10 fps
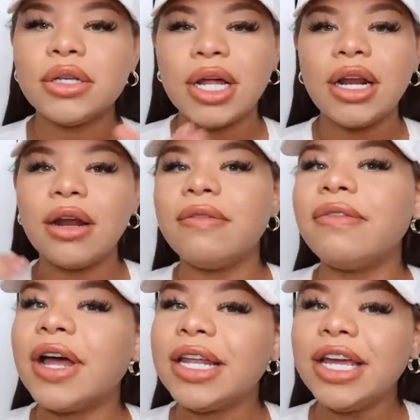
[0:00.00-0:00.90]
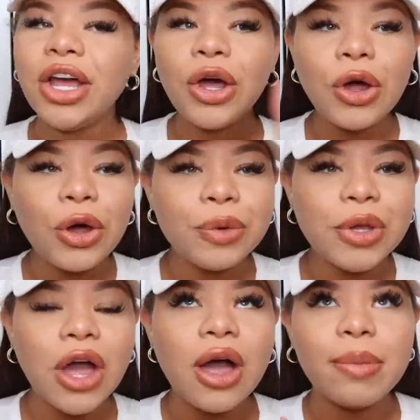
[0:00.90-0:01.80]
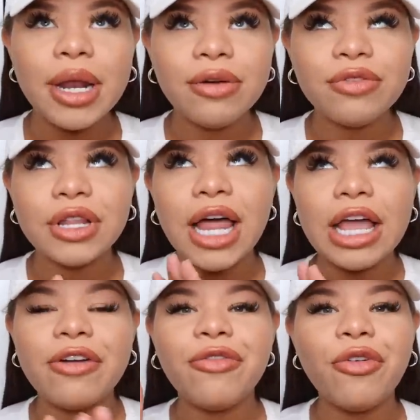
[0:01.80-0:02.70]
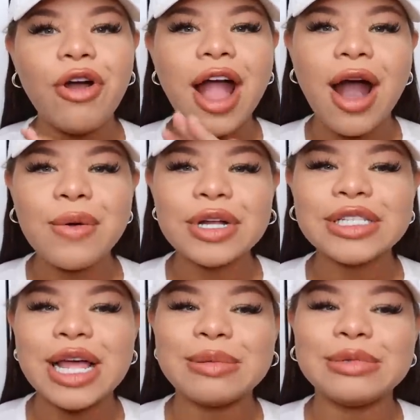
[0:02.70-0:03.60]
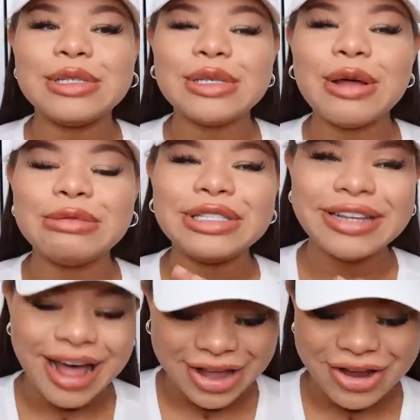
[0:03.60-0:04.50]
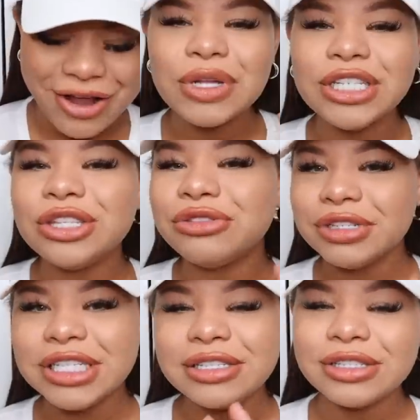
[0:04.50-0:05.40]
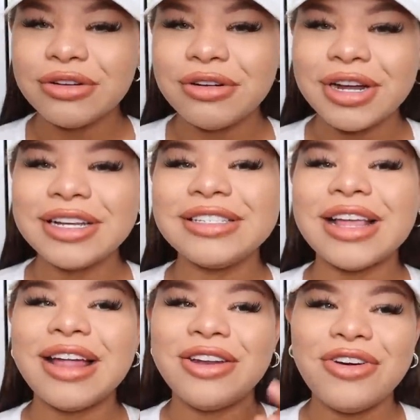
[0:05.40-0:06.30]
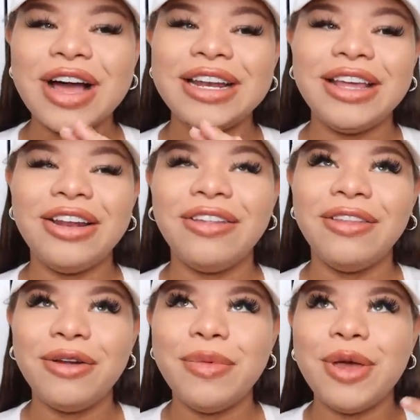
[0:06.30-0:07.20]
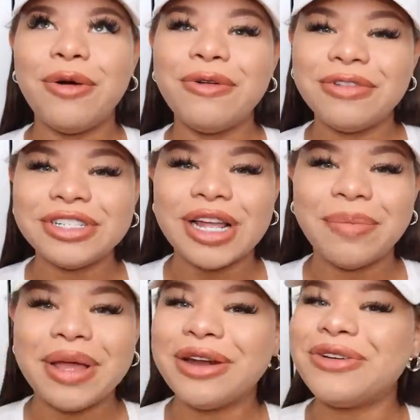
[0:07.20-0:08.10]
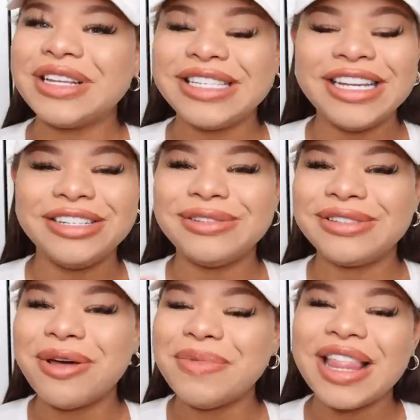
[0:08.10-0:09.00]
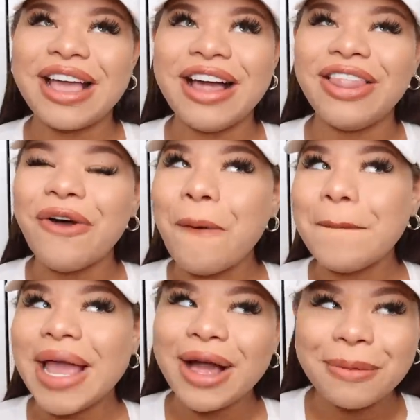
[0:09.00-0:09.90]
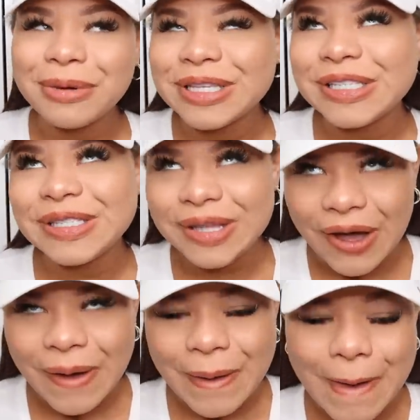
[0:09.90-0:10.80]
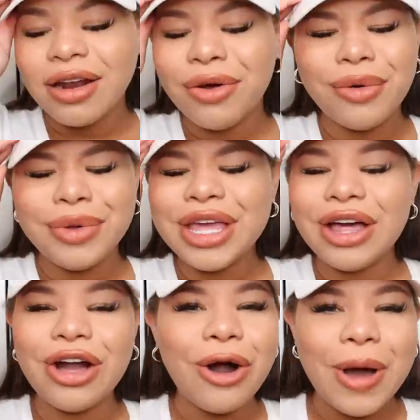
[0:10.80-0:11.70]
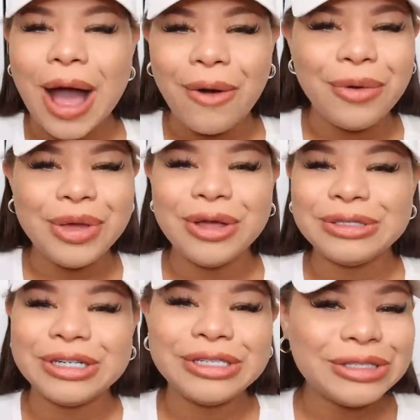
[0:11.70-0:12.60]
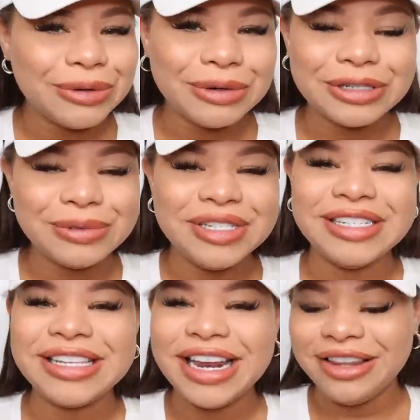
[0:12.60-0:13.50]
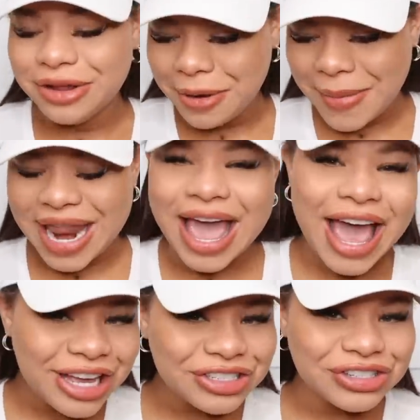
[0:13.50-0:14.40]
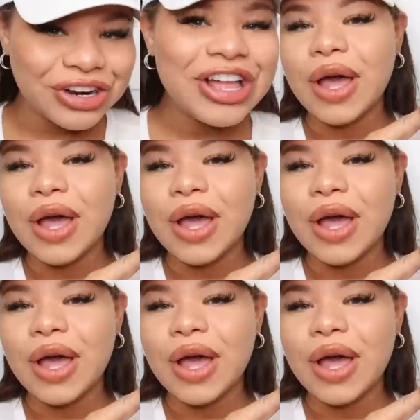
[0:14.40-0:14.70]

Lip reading: So now that I'm finally home, y'all, I've been out for like 4 hours. I'm so tired. I went to 3 stores. I know I did a little bit over shopping. I know I said this was gonna be like a little makeup restock. You know, when we go out and we go to the stores, we just get a little bit extra.